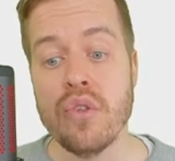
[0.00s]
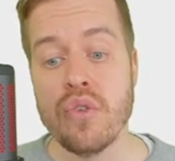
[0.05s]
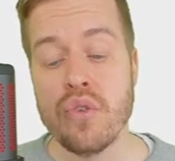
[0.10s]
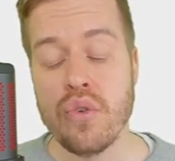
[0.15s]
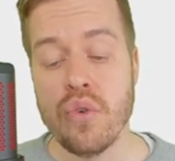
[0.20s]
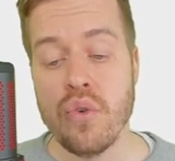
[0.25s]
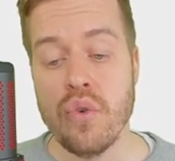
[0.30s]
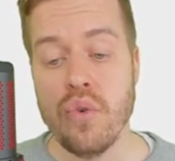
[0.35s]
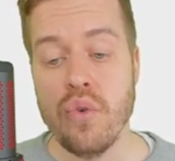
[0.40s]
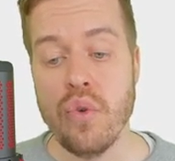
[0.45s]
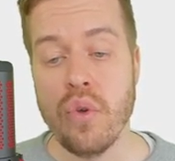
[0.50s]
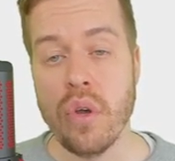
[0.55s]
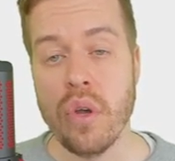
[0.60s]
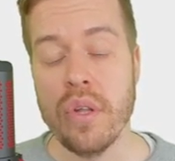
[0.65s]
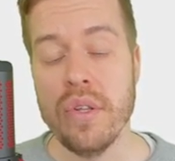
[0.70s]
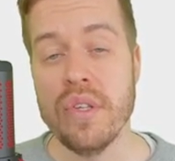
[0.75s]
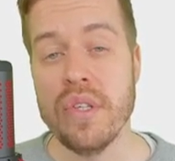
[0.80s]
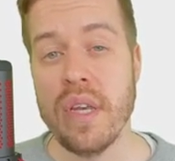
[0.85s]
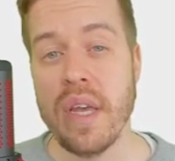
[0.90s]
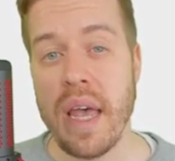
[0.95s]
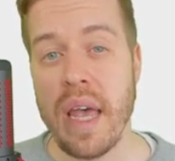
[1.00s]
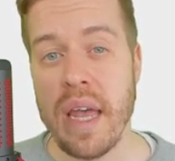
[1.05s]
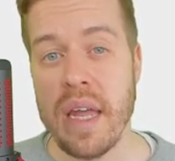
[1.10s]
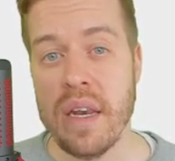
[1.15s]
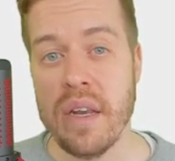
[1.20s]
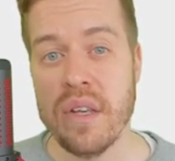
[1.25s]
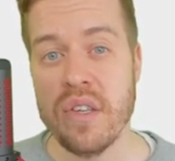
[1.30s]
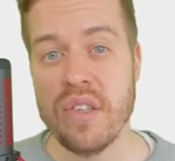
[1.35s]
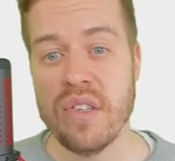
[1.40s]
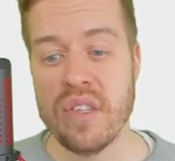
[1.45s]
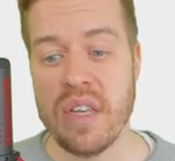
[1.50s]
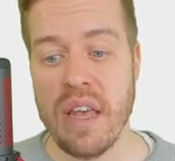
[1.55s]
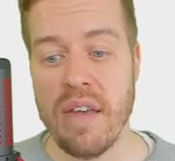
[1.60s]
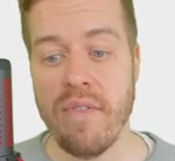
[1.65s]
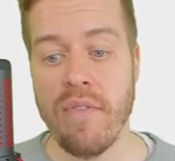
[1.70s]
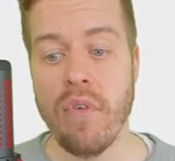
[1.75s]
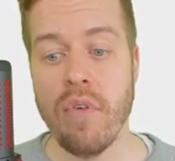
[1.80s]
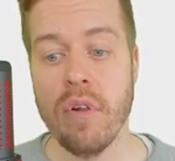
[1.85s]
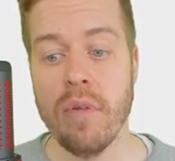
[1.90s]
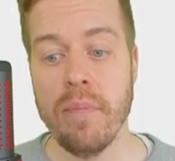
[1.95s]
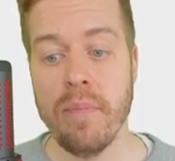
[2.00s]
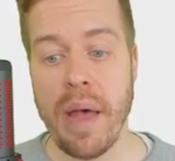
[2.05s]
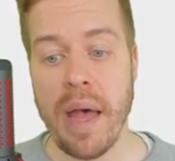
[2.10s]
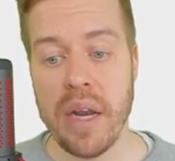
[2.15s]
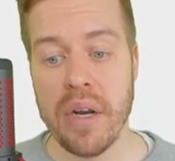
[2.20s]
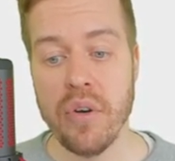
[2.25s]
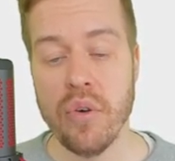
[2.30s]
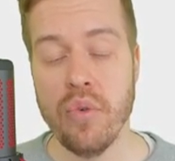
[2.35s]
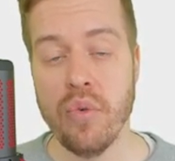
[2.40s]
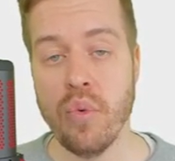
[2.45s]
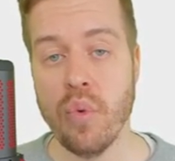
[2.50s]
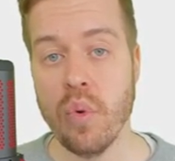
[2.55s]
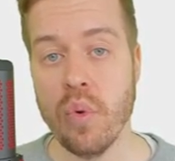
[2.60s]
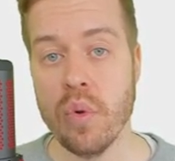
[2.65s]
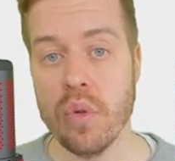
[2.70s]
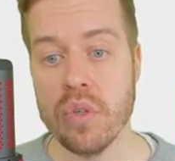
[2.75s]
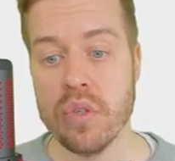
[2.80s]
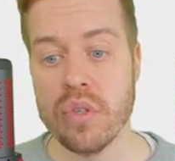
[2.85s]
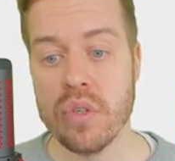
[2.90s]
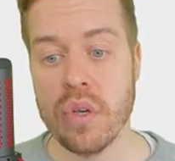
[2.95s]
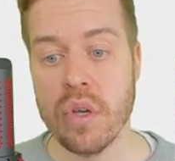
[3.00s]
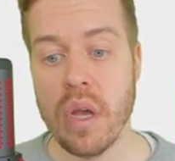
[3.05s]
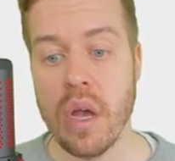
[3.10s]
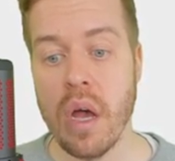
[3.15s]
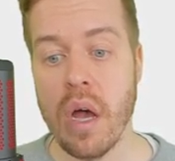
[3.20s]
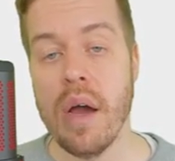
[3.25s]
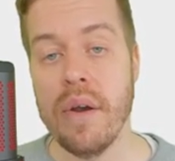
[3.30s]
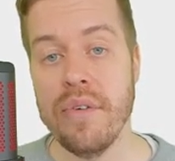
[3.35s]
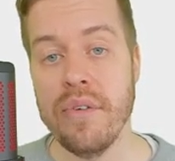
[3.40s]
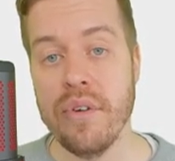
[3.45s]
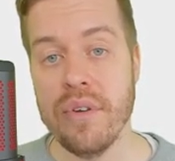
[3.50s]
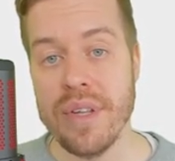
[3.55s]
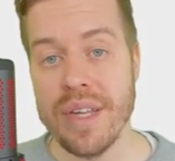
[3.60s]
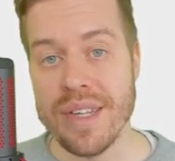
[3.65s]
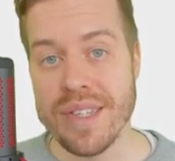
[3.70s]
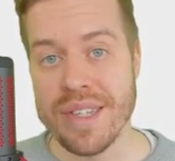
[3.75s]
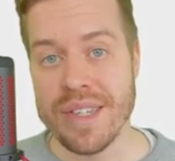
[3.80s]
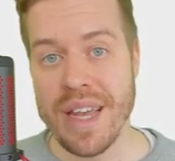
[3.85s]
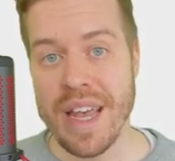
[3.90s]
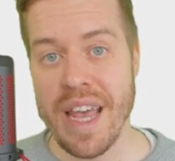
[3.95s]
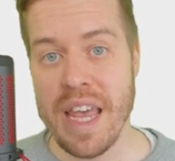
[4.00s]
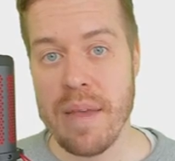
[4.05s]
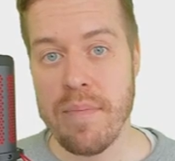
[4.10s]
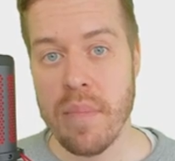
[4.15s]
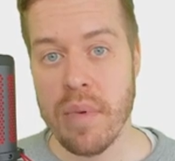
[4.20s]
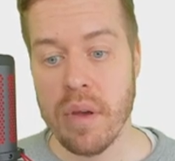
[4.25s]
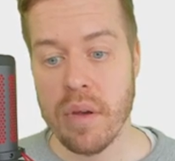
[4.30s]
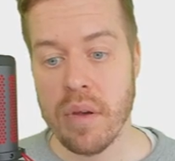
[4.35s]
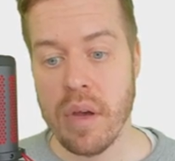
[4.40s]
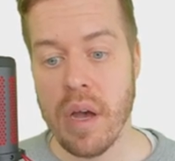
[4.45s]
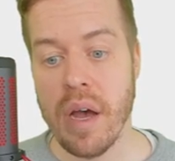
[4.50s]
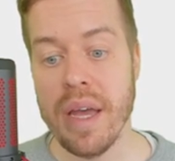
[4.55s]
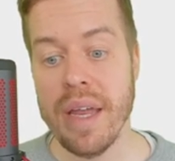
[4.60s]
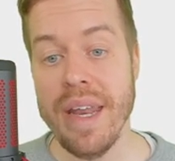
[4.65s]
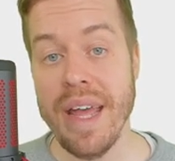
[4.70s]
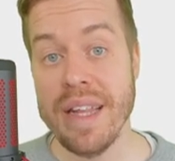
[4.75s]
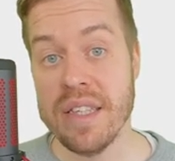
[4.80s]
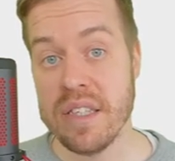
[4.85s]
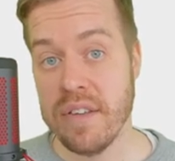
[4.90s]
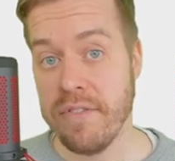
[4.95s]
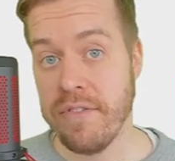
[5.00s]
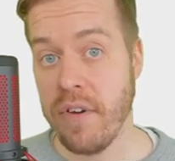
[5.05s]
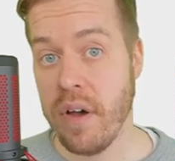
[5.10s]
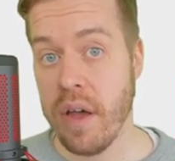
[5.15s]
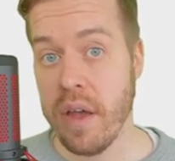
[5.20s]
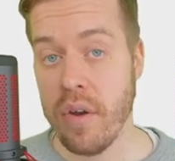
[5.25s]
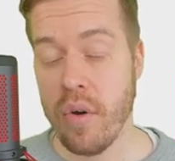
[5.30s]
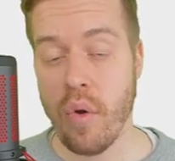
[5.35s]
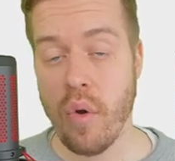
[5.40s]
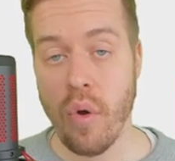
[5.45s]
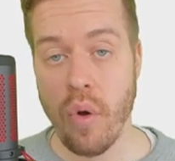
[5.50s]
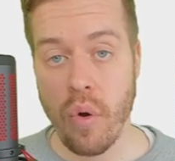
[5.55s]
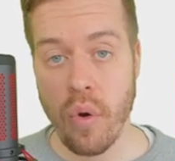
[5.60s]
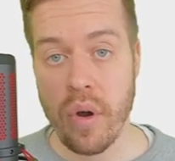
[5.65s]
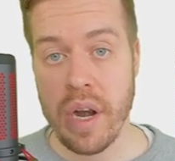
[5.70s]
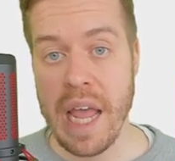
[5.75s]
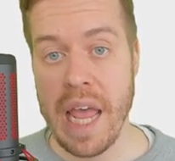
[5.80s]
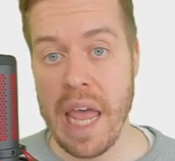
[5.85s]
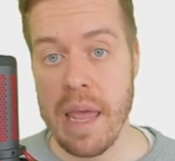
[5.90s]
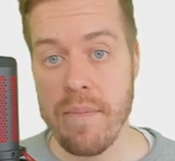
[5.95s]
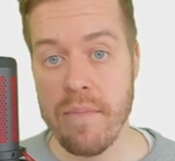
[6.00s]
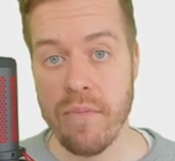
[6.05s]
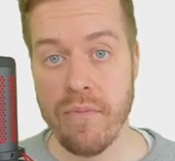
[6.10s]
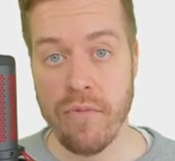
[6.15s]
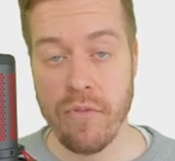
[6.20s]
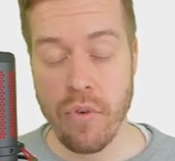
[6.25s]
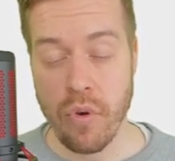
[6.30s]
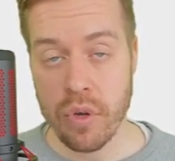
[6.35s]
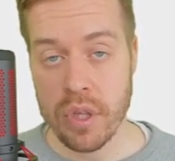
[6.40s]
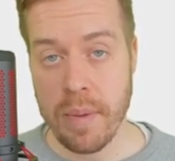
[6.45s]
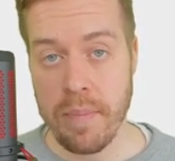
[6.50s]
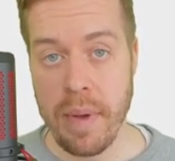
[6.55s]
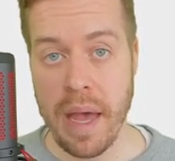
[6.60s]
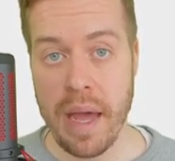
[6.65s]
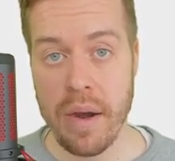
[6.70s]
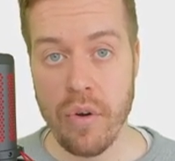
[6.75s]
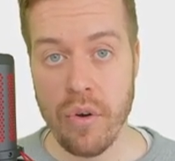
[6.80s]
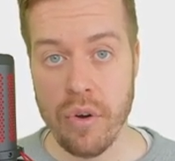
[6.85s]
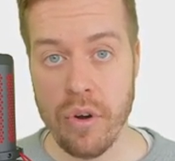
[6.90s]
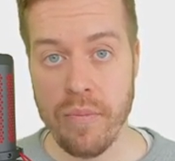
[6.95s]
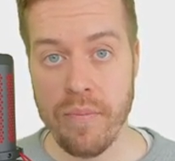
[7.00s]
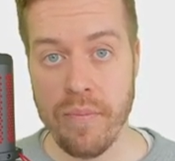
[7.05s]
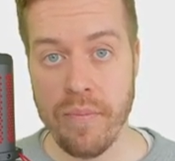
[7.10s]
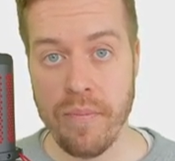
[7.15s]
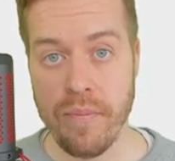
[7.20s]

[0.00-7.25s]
to contain several pattern rules under the same identifier or name for the pattern.